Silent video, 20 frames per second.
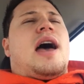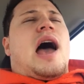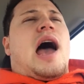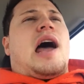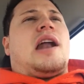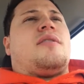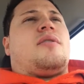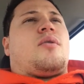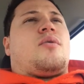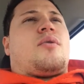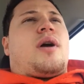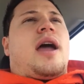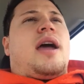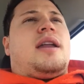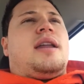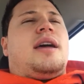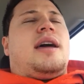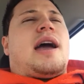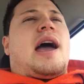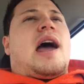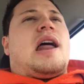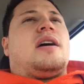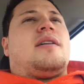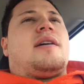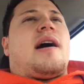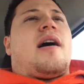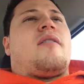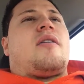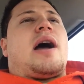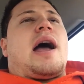Out of a rating, out of
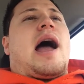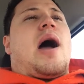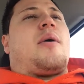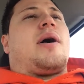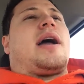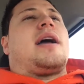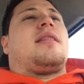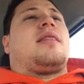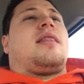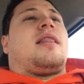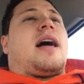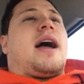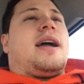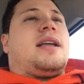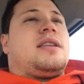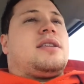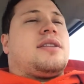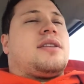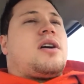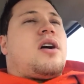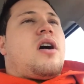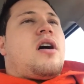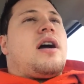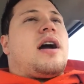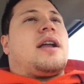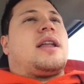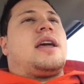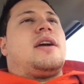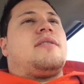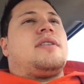how I liked the car,
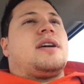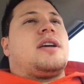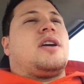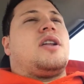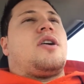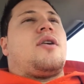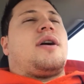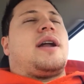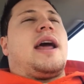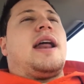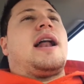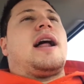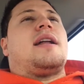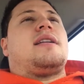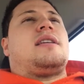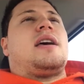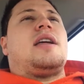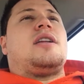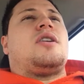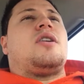I'd give it, you know, an 8 out of 10.